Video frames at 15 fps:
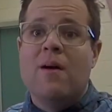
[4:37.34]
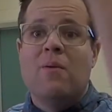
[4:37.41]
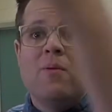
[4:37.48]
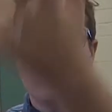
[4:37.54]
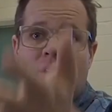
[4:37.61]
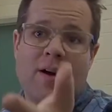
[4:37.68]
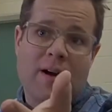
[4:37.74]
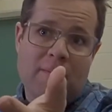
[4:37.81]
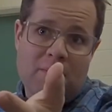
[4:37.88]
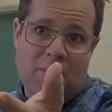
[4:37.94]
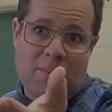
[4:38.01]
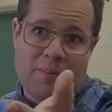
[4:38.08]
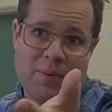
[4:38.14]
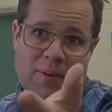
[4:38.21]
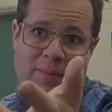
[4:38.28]

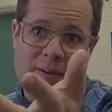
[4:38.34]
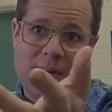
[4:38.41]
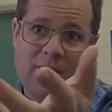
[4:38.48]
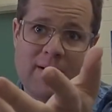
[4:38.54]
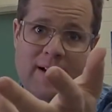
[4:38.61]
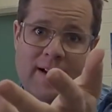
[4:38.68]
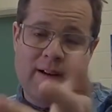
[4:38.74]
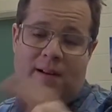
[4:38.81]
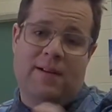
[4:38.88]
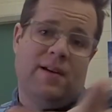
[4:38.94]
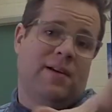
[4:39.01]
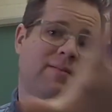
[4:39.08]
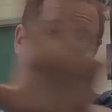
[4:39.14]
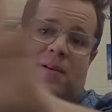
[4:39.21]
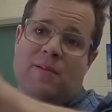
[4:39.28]
What blew me away, I
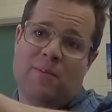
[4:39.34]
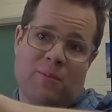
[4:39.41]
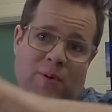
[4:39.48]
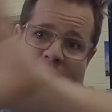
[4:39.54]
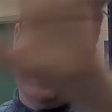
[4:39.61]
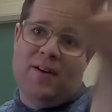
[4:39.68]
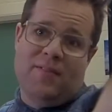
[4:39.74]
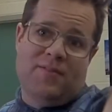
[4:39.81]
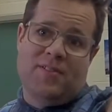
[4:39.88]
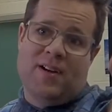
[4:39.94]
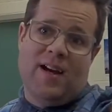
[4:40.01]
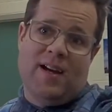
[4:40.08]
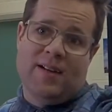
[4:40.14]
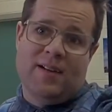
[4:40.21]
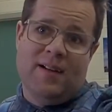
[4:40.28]
know I'm going way off
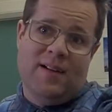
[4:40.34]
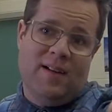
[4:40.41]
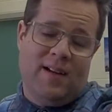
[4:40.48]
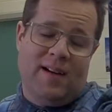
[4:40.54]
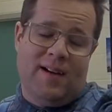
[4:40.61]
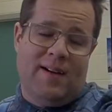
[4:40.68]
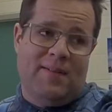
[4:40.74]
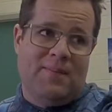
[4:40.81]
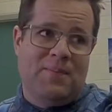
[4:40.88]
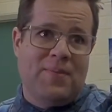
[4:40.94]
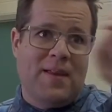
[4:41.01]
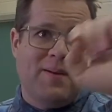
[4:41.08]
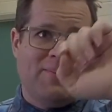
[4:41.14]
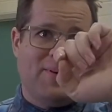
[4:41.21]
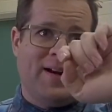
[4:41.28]
track,
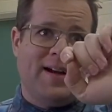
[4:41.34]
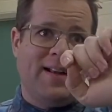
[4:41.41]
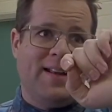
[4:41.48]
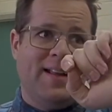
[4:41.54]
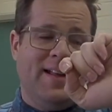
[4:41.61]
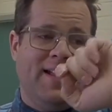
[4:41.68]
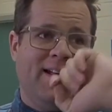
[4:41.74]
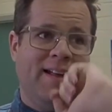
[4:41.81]
but